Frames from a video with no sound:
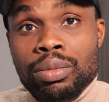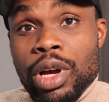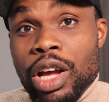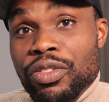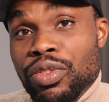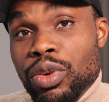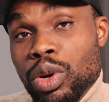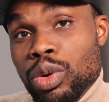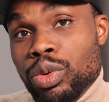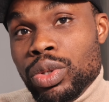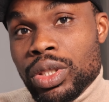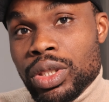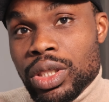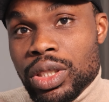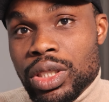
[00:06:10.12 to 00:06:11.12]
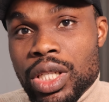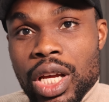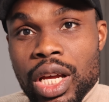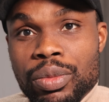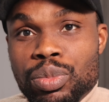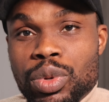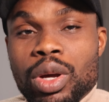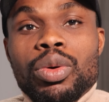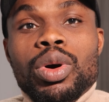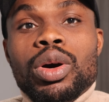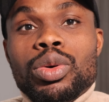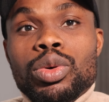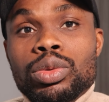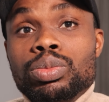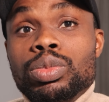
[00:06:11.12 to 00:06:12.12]
By following the DIP, our
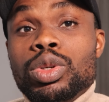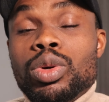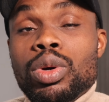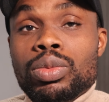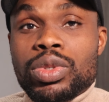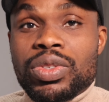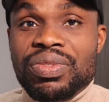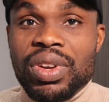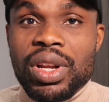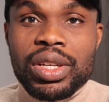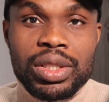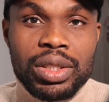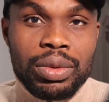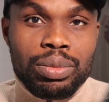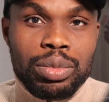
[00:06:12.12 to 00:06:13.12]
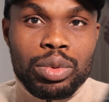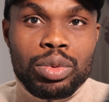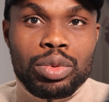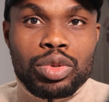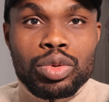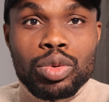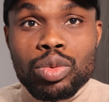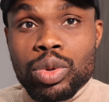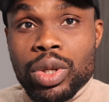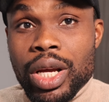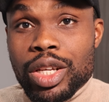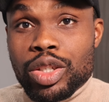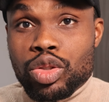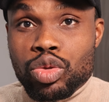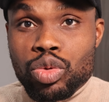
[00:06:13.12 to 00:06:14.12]
code becomes flexible, so we
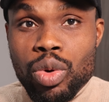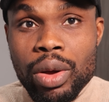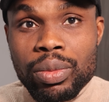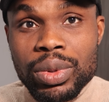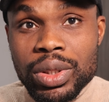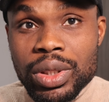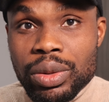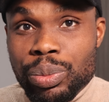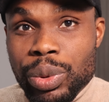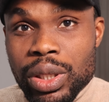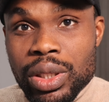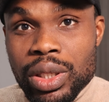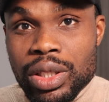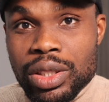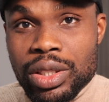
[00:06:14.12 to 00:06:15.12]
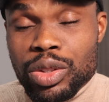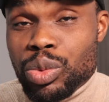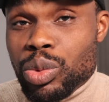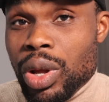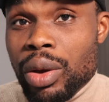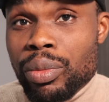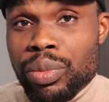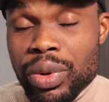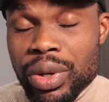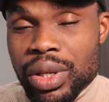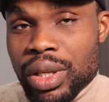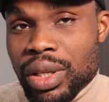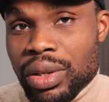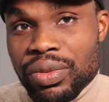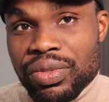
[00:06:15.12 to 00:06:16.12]
can swap the dependencies without
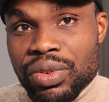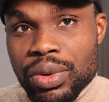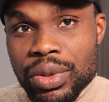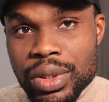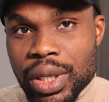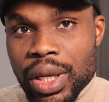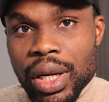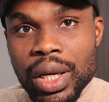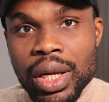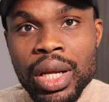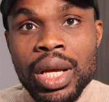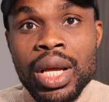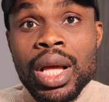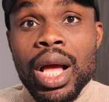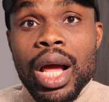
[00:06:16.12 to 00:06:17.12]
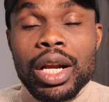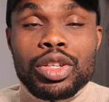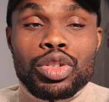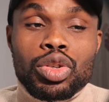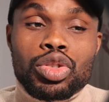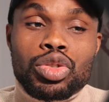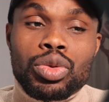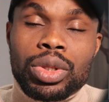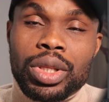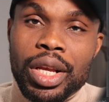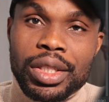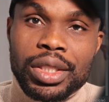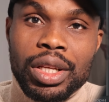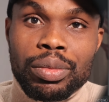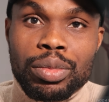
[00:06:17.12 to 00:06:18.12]
breaking the front end. And it's also
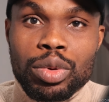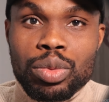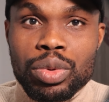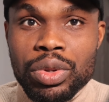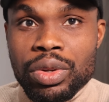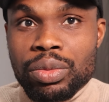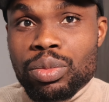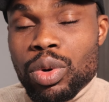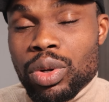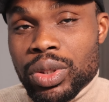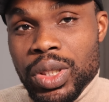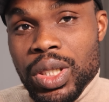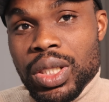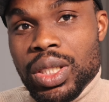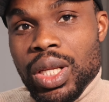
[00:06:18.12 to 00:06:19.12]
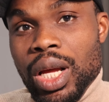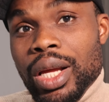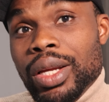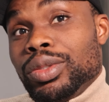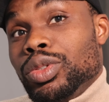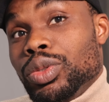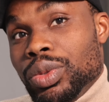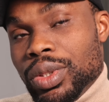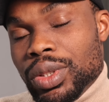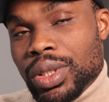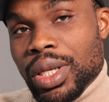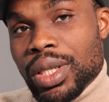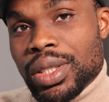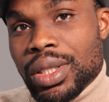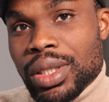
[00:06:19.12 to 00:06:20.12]
testable with the mock data during
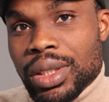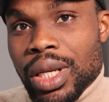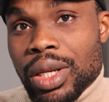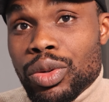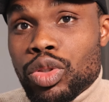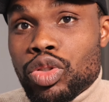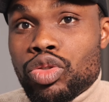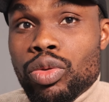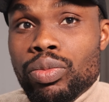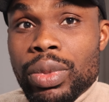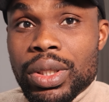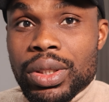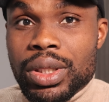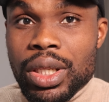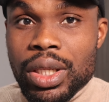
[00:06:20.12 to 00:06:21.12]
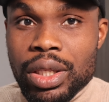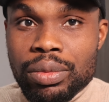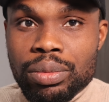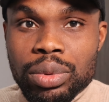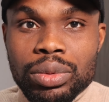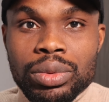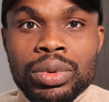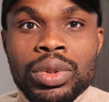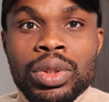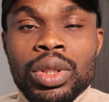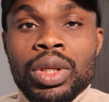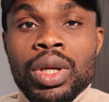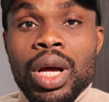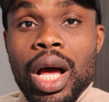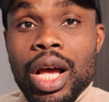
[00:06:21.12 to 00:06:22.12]
testing, and also
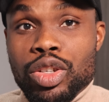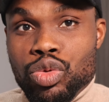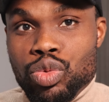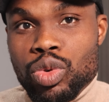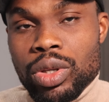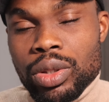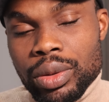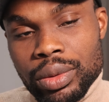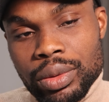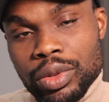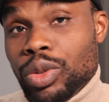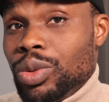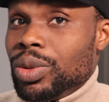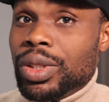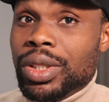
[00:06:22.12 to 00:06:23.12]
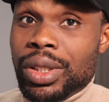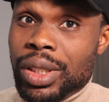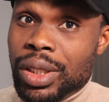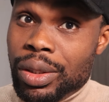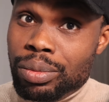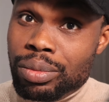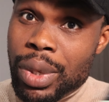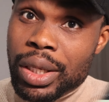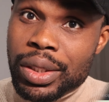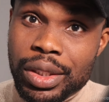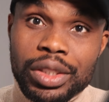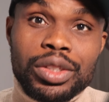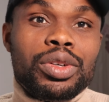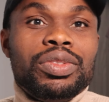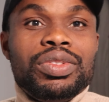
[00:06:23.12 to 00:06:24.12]
maintainable as well. So this is the
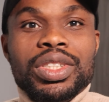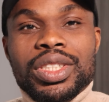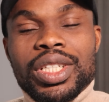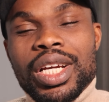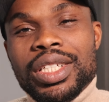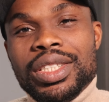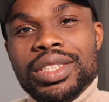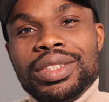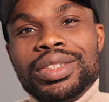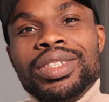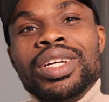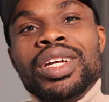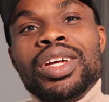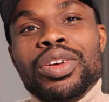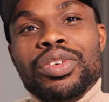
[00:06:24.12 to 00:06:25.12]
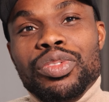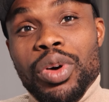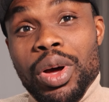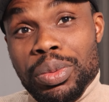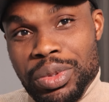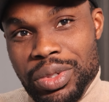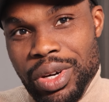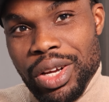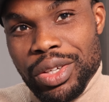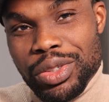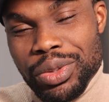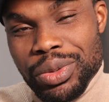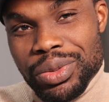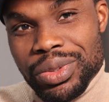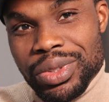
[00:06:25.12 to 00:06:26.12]
magic of designing for
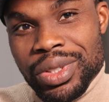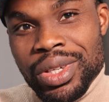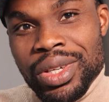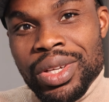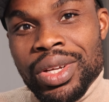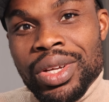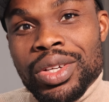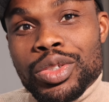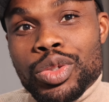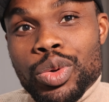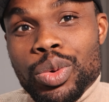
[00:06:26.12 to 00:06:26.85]
abstractions.